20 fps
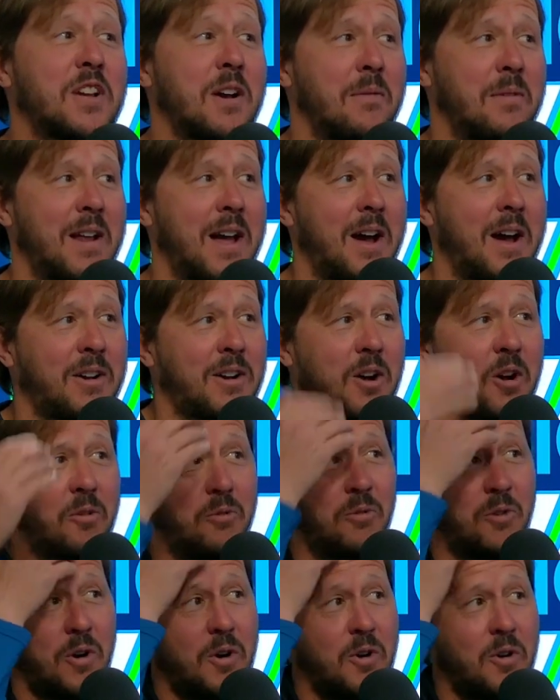coming out
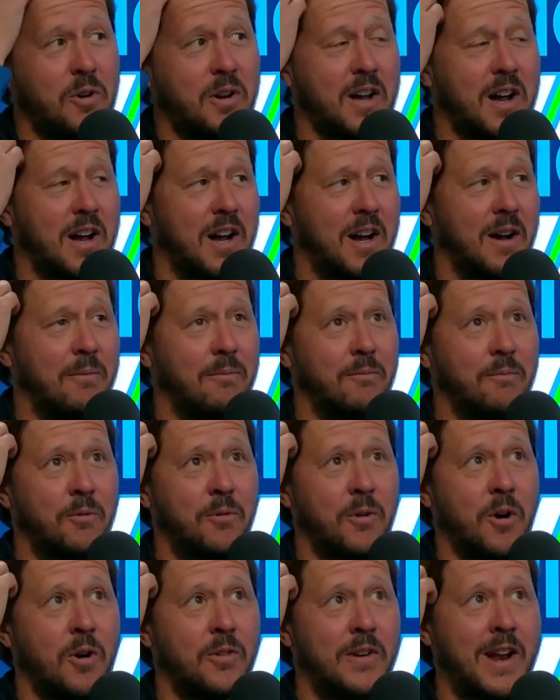called Rogue,
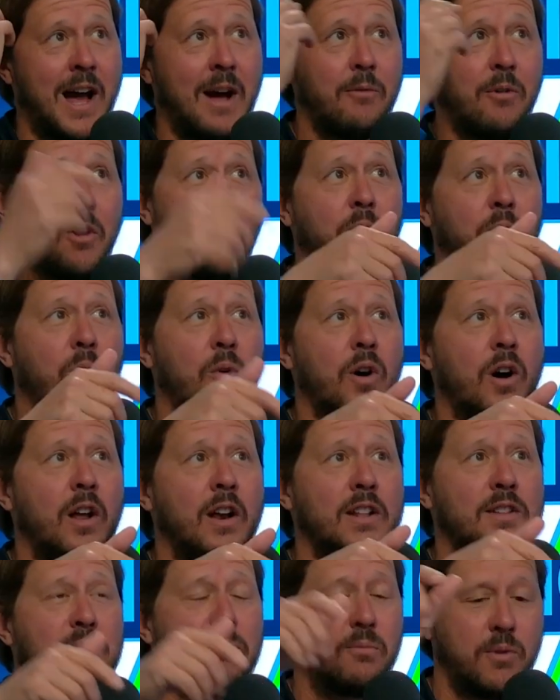not Rogue
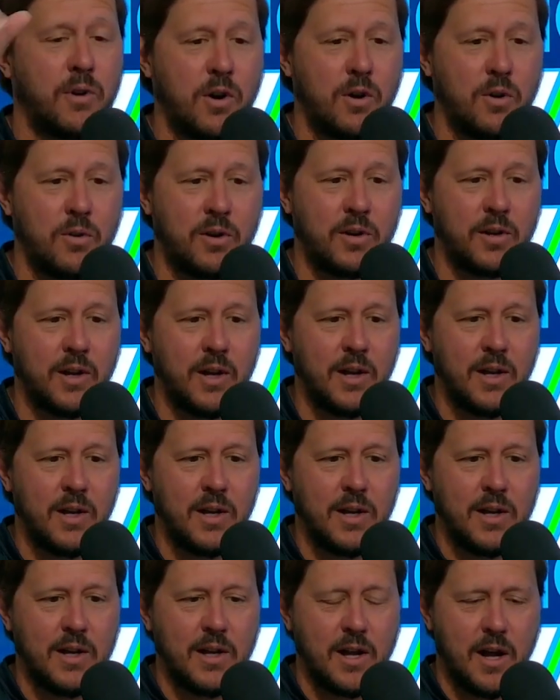One, it's Rogue.
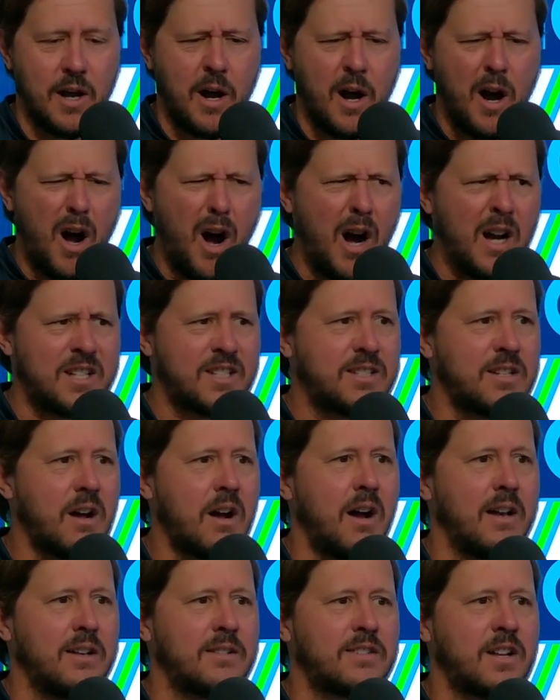Oh, I
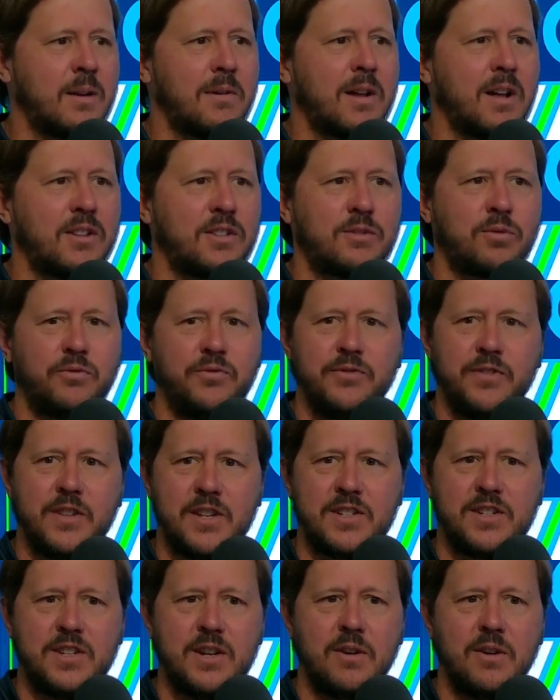saw it. It's coming out
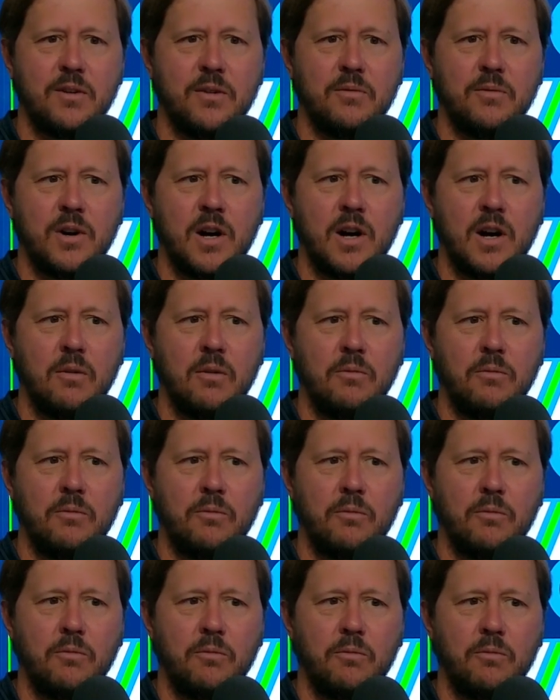this year.
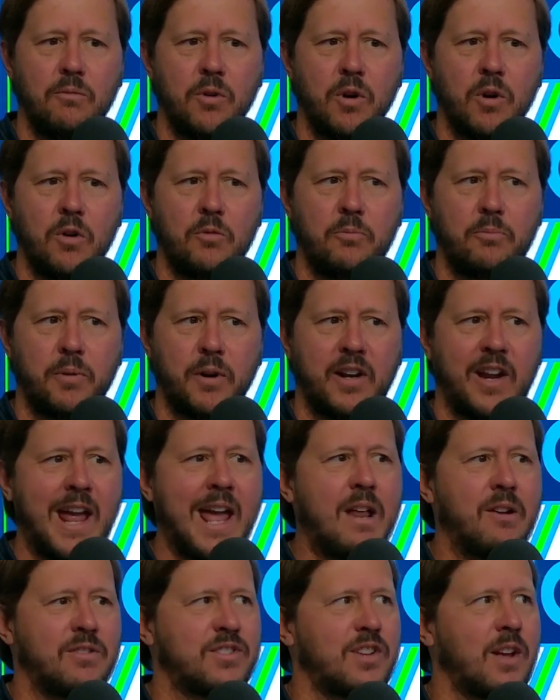Rogue
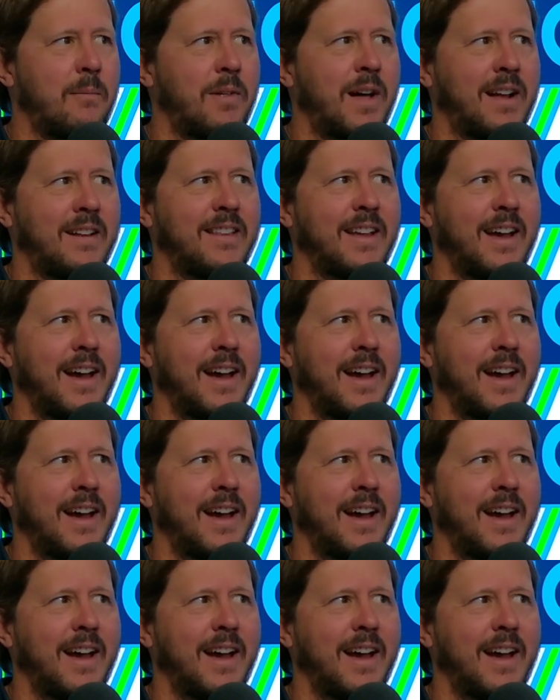Brigade or something like